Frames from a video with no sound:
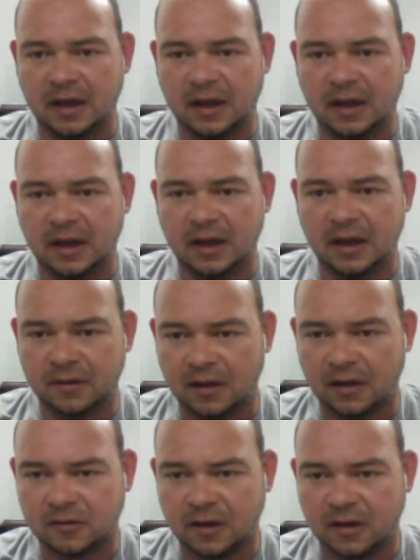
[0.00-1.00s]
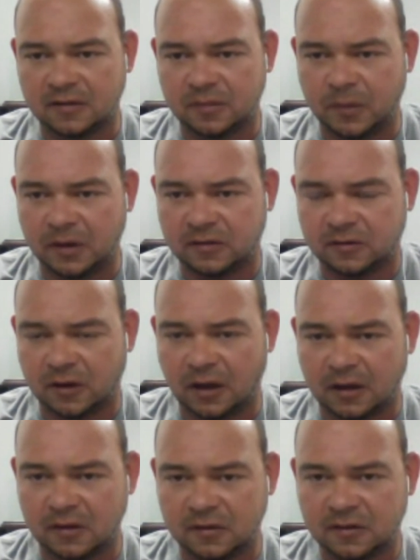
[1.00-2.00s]
This is Andreas
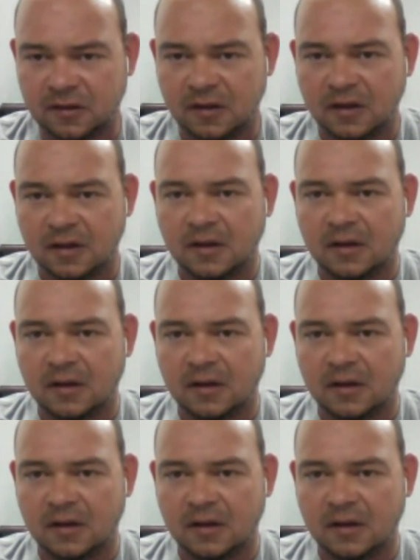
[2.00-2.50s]
Mastrakis.